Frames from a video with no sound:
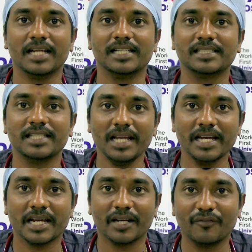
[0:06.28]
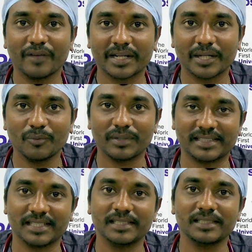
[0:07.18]
is an infective
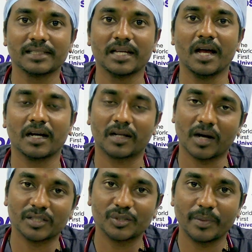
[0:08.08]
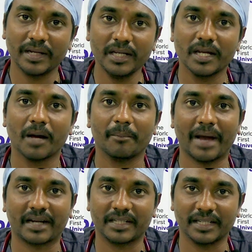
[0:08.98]
disease caused by
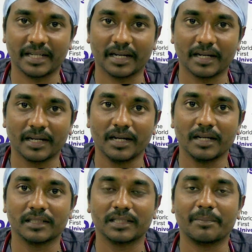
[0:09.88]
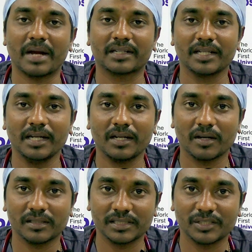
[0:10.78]
bacteria. The bacteria
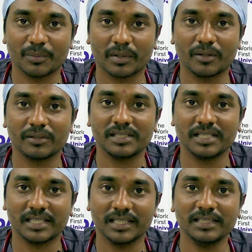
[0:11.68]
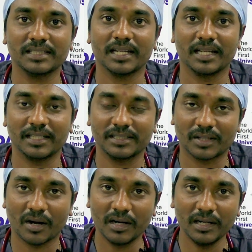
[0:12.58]
causing tuberculosis disease is
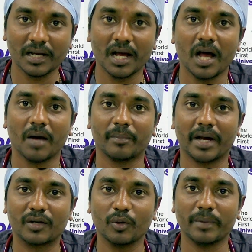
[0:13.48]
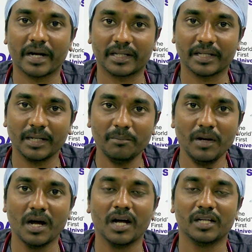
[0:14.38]
called Mycobacterium
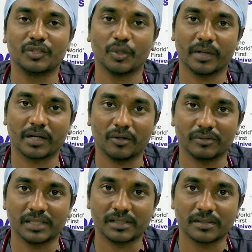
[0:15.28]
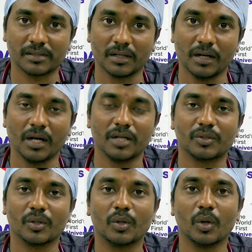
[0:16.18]
tuberculosis.
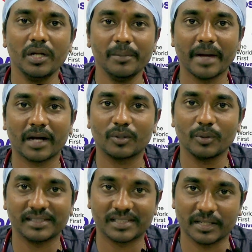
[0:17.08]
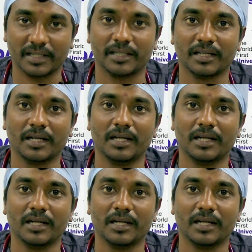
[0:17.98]
So going back to history,